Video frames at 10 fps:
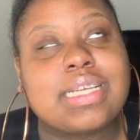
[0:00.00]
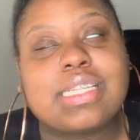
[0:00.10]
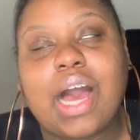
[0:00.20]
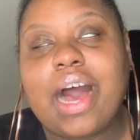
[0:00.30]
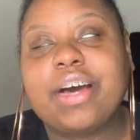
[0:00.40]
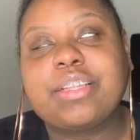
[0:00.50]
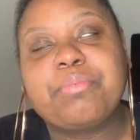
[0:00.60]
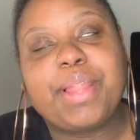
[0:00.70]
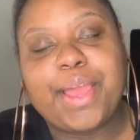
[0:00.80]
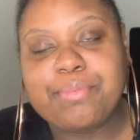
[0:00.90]
So, all the
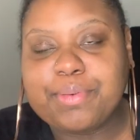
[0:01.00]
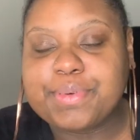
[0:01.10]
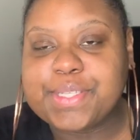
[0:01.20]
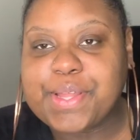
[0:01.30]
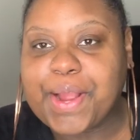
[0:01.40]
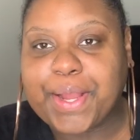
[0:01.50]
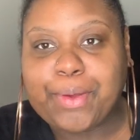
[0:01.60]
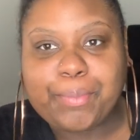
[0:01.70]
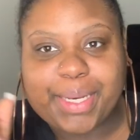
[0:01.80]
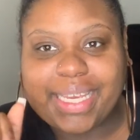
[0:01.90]
black people start
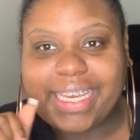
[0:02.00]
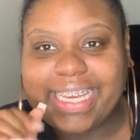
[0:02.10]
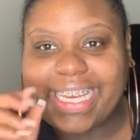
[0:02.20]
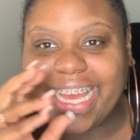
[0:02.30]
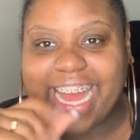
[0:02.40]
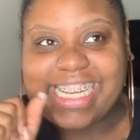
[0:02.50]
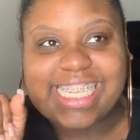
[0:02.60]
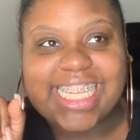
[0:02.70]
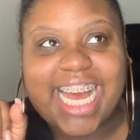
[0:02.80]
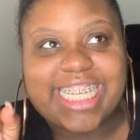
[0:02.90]
coming in. I
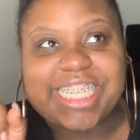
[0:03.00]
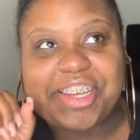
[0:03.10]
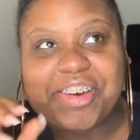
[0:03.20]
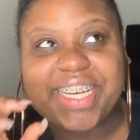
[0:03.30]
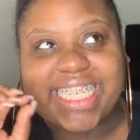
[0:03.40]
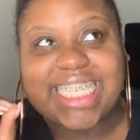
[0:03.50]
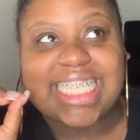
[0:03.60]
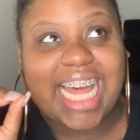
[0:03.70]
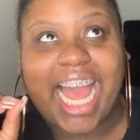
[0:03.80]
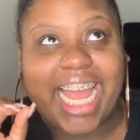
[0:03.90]
just got so
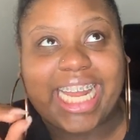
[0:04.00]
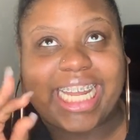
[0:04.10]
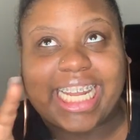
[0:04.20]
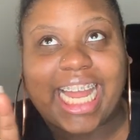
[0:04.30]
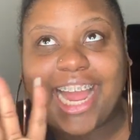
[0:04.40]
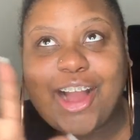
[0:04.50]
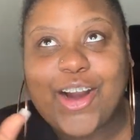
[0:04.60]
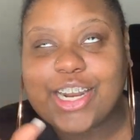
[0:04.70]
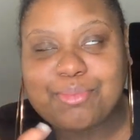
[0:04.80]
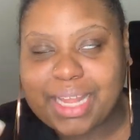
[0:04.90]
excited. Like,
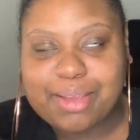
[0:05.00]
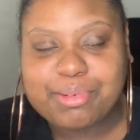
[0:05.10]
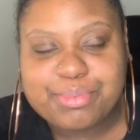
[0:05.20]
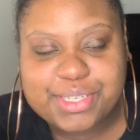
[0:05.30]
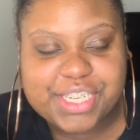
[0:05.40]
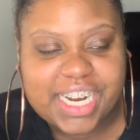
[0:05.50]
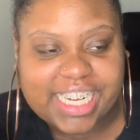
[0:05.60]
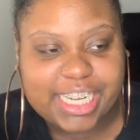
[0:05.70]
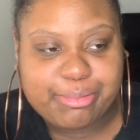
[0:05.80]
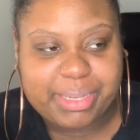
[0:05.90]
all the black people
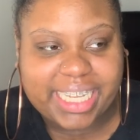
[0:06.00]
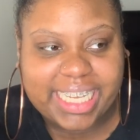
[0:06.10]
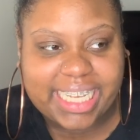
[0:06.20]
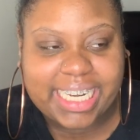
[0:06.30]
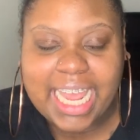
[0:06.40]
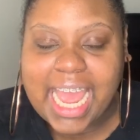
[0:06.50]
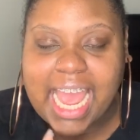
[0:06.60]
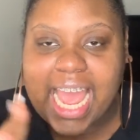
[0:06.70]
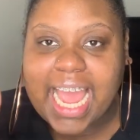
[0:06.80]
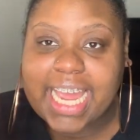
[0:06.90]
started coming in.
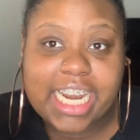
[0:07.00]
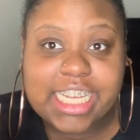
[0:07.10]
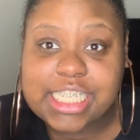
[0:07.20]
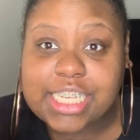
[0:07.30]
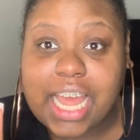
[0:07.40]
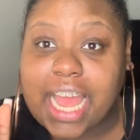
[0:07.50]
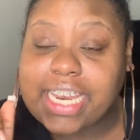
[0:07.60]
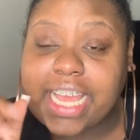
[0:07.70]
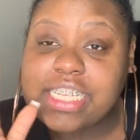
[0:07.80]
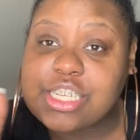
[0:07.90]
And they
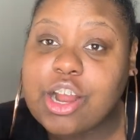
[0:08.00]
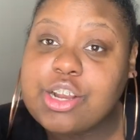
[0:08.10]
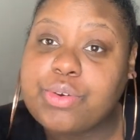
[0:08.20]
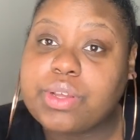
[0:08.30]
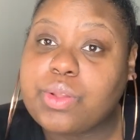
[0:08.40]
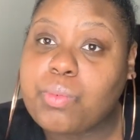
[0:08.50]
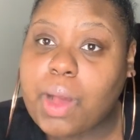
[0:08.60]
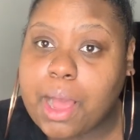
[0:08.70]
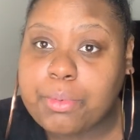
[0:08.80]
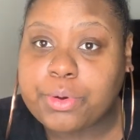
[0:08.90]
they start doing the
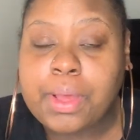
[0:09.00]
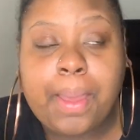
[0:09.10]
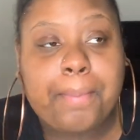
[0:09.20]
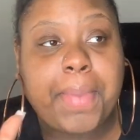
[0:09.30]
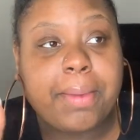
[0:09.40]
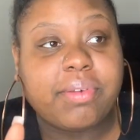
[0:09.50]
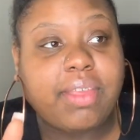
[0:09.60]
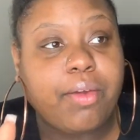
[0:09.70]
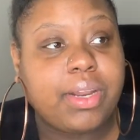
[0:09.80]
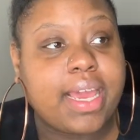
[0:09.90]
wobble. Baby, if
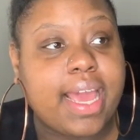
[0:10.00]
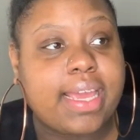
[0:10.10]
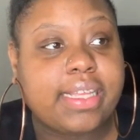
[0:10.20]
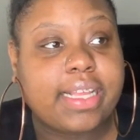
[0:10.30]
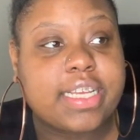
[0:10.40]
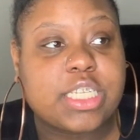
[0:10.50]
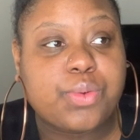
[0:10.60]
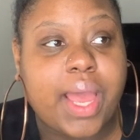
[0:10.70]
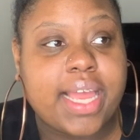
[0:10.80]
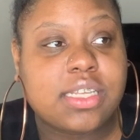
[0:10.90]
they would have had hit that
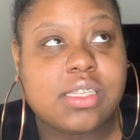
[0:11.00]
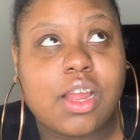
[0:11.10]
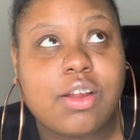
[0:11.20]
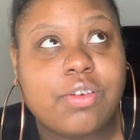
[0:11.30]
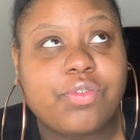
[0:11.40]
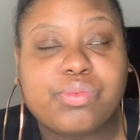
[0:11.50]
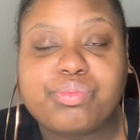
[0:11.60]
swag surf,